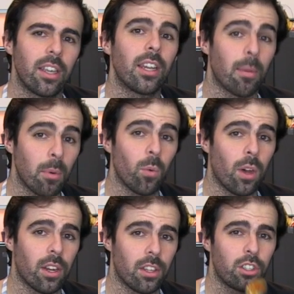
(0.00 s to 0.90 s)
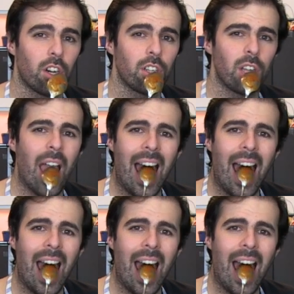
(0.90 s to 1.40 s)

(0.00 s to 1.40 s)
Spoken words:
Number one on the charts.